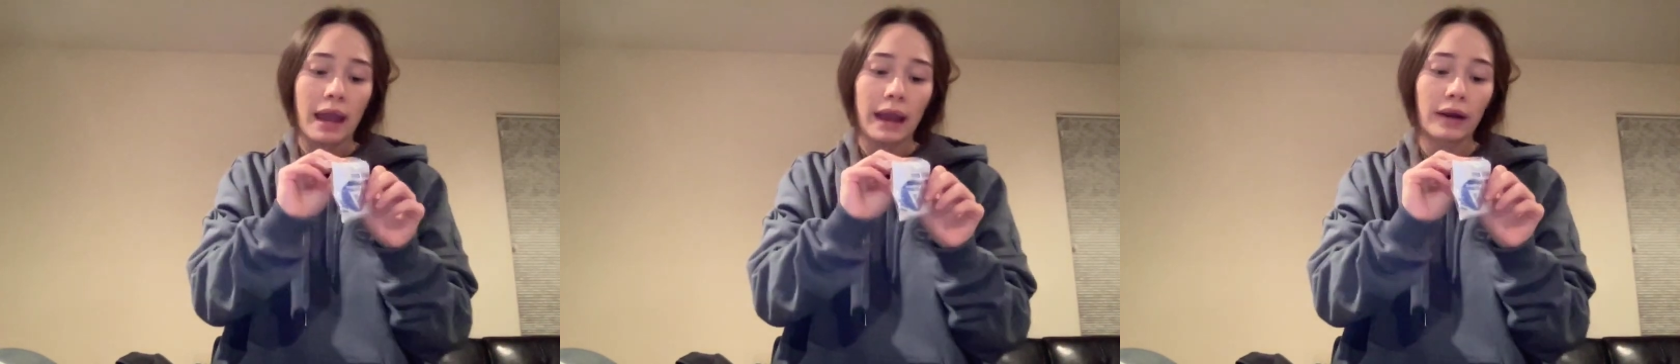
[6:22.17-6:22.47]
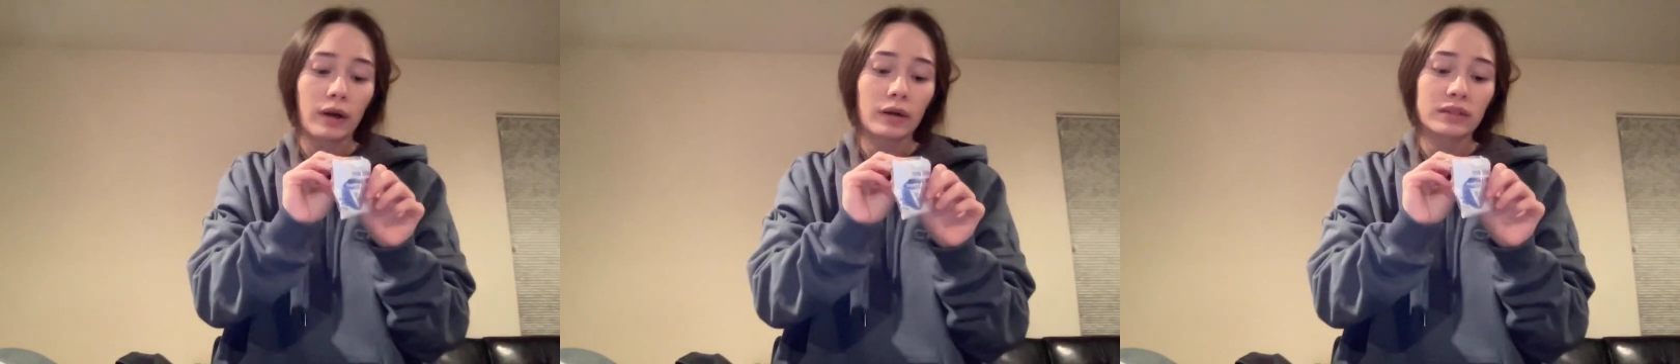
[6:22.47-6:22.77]

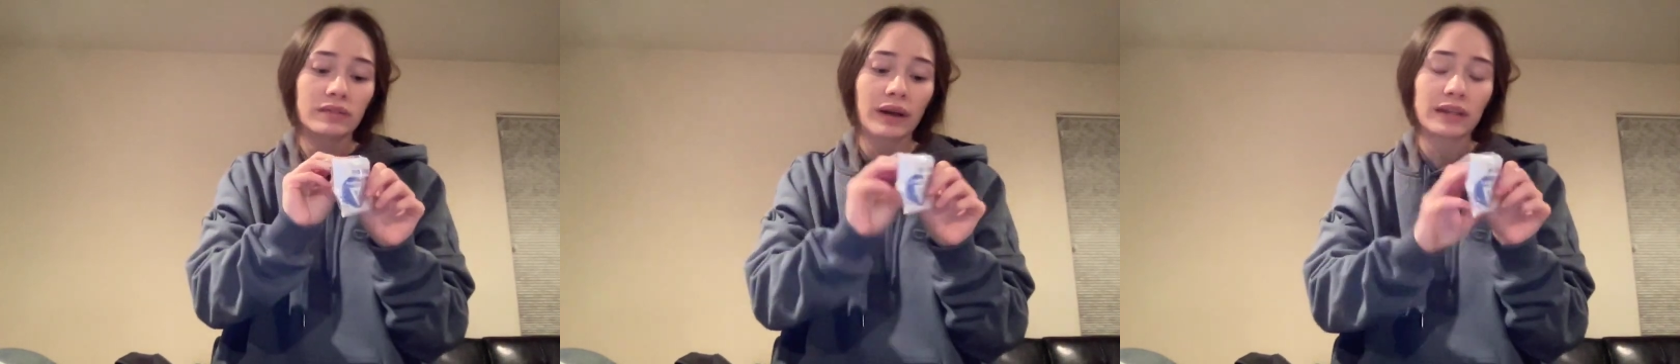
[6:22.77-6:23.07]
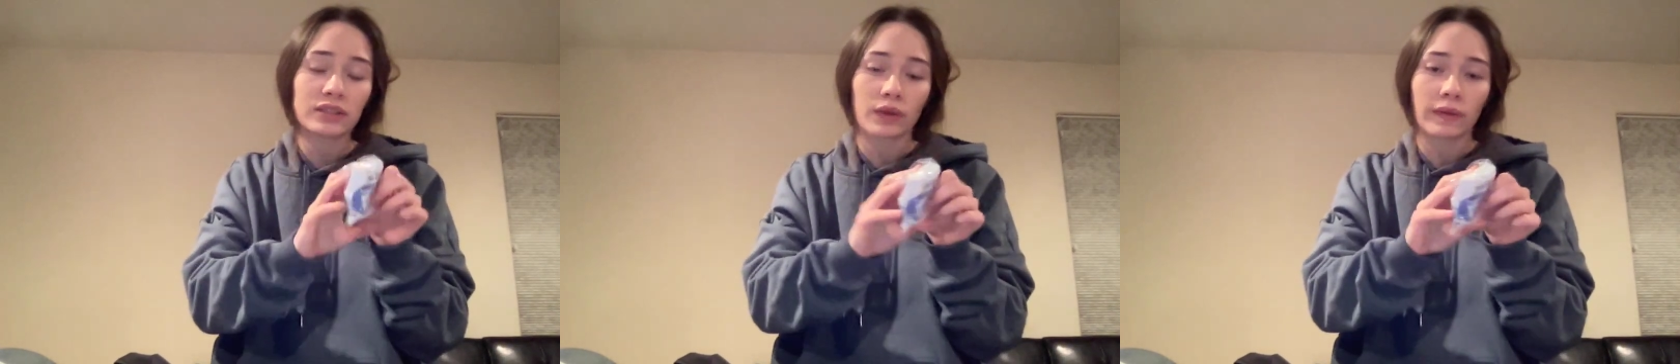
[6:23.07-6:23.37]
air
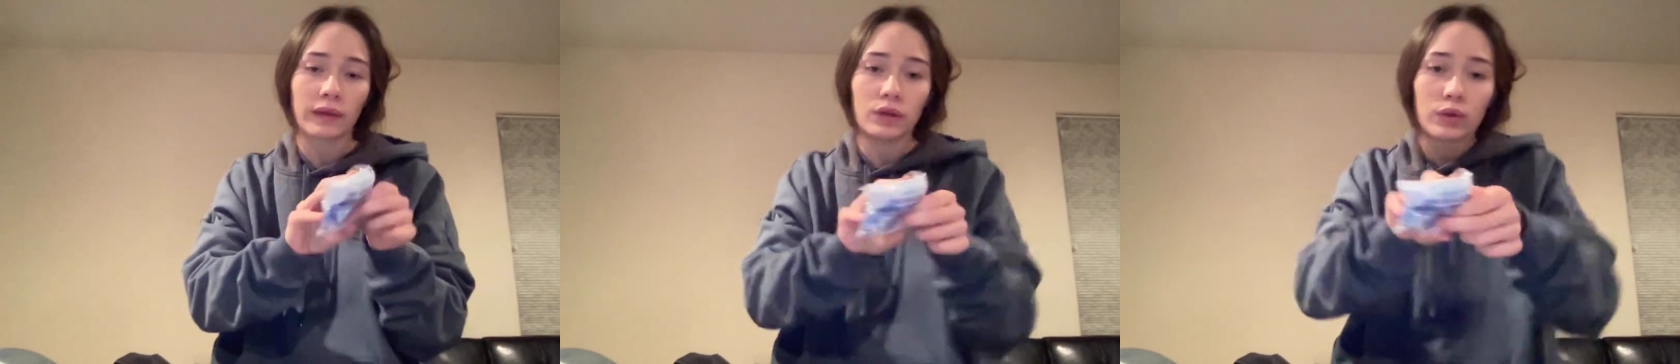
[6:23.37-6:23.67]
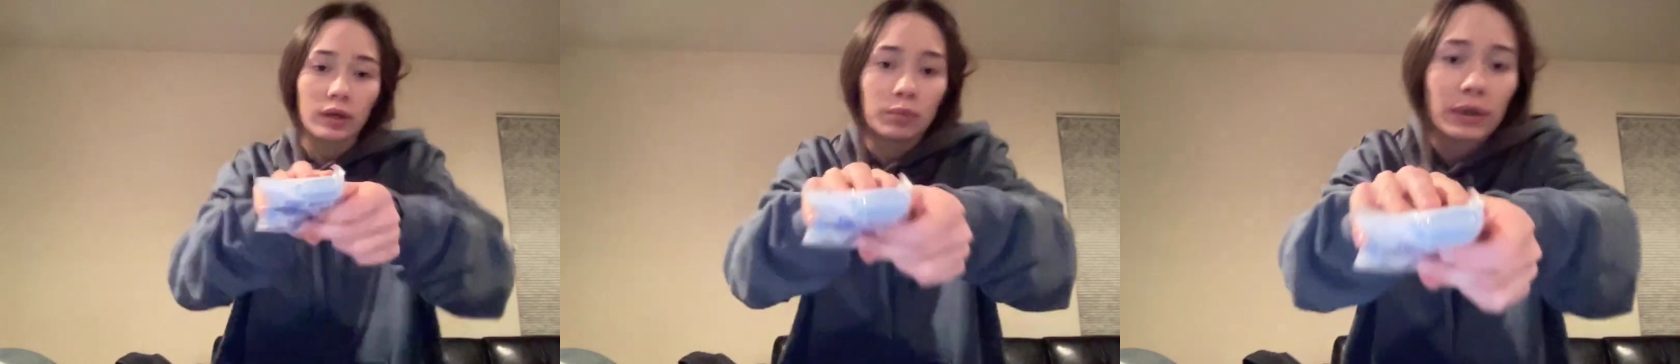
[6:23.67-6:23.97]
device so that you
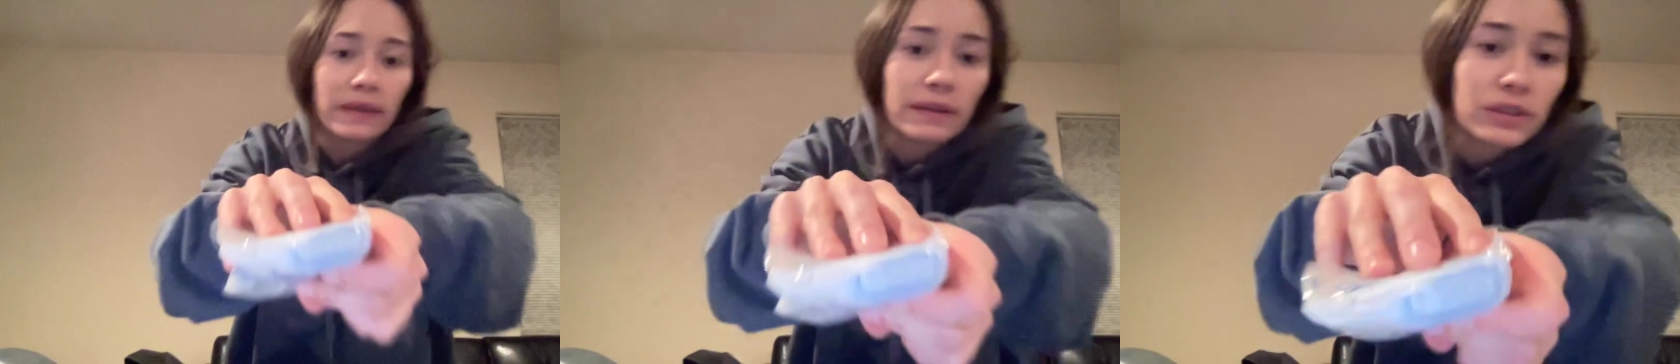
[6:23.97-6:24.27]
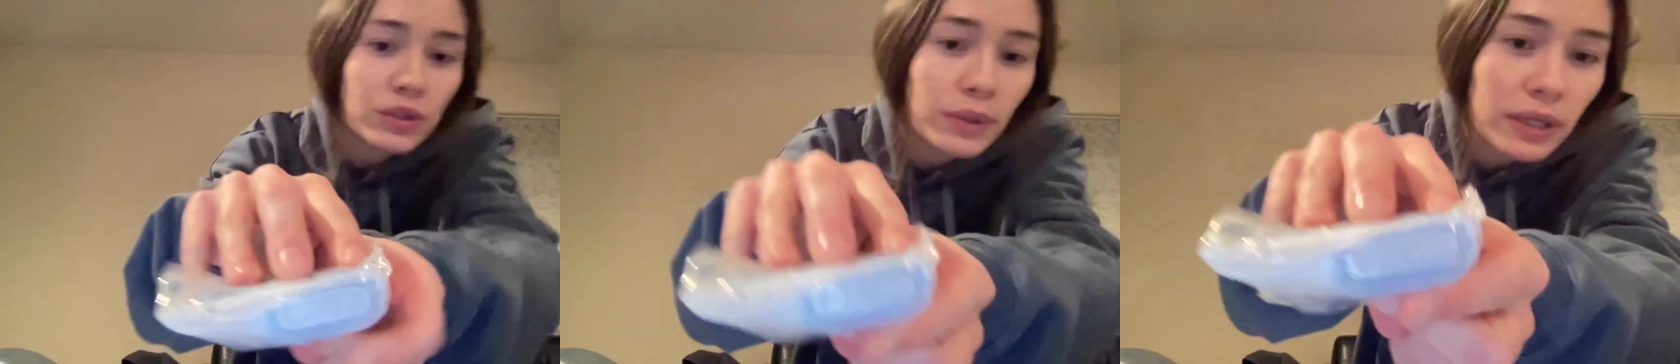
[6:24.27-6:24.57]
can breathe
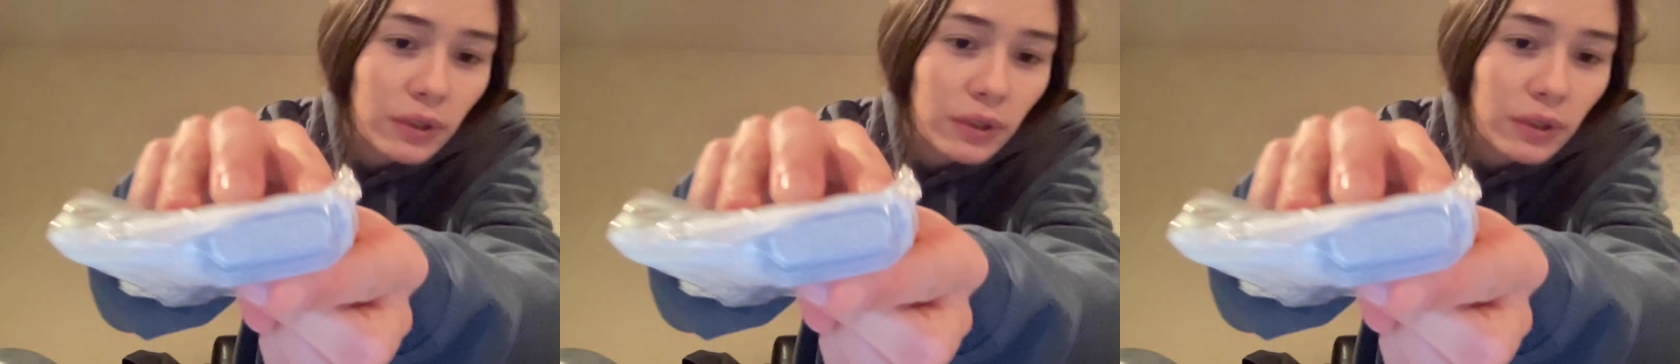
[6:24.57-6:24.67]
into it.